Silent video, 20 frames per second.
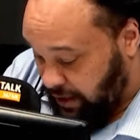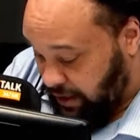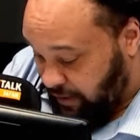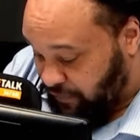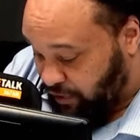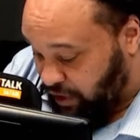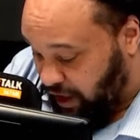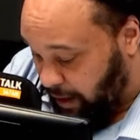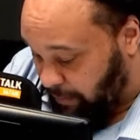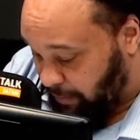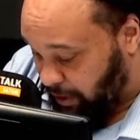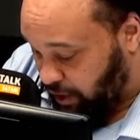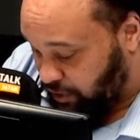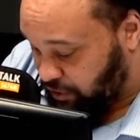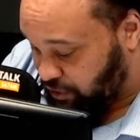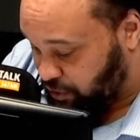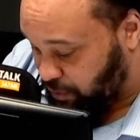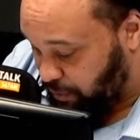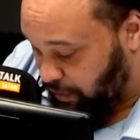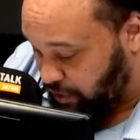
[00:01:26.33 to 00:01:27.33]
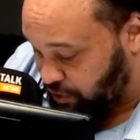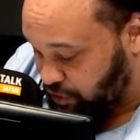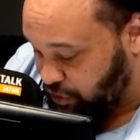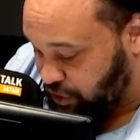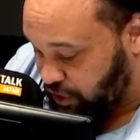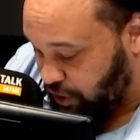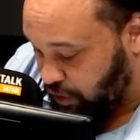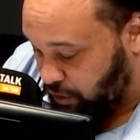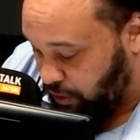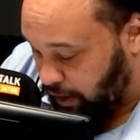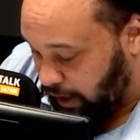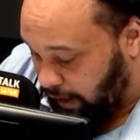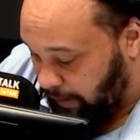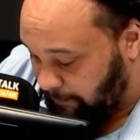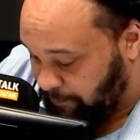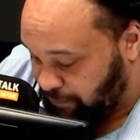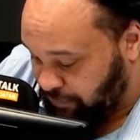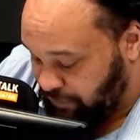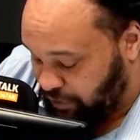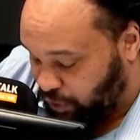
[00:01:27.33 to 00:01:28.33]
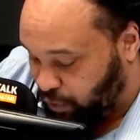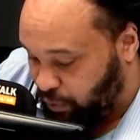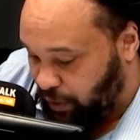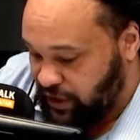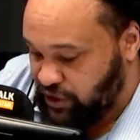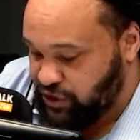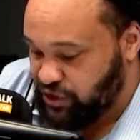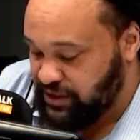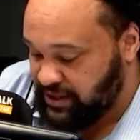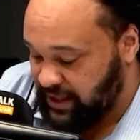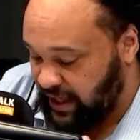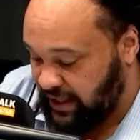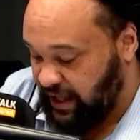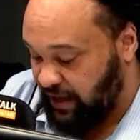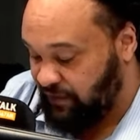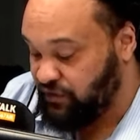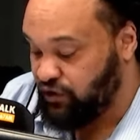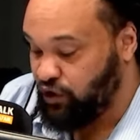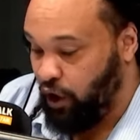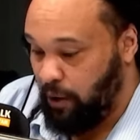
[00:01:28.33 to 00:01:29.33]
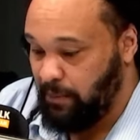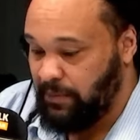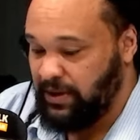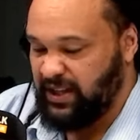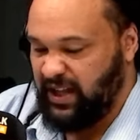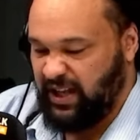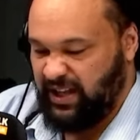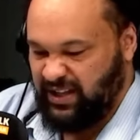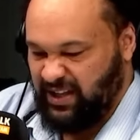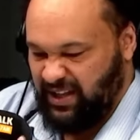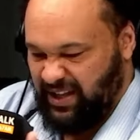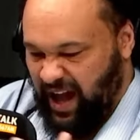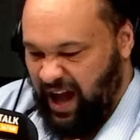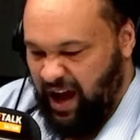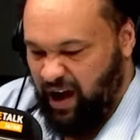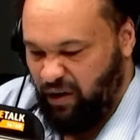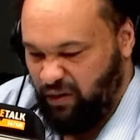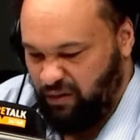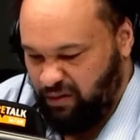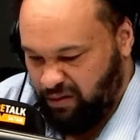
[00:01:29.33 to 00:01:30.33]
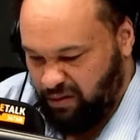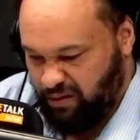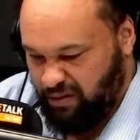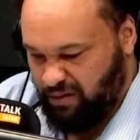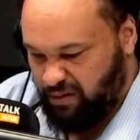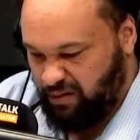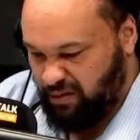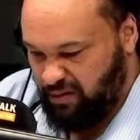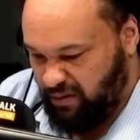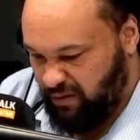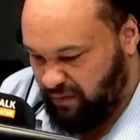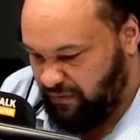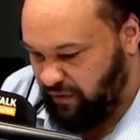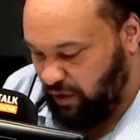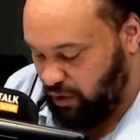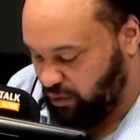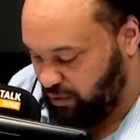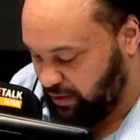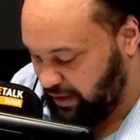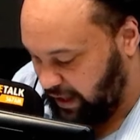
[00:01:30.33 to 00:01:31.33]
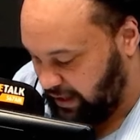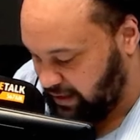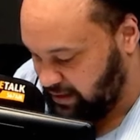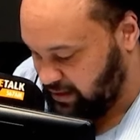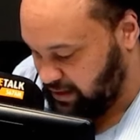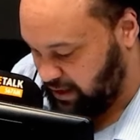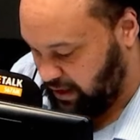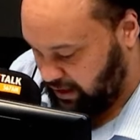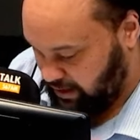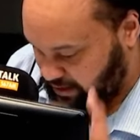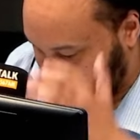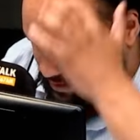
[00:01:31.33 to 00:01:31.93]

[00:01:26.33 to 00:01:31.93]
for coming onto our show. The questions that have dominated our phone lines here in